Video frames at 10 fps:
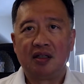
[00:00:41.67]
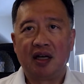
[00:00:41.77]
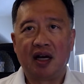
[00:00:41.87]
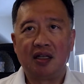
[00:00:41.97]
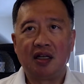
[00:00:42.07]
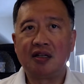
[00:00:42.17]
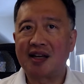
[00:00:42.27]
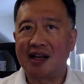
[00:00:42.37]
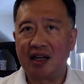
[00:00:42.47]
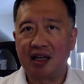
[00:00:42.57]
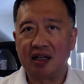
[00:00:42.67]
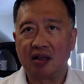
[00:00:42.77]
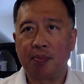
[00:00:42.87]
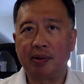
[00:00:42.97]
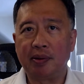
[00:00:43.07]
and it is clear that the
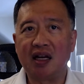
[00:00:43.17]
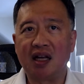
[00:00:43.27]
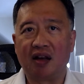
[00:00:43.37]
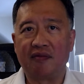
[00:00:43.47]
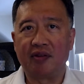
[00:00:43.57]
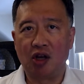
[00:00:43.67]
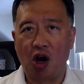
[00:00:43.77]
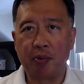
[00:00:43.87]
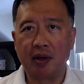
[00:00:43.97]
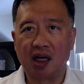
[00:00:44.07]
planning for the opening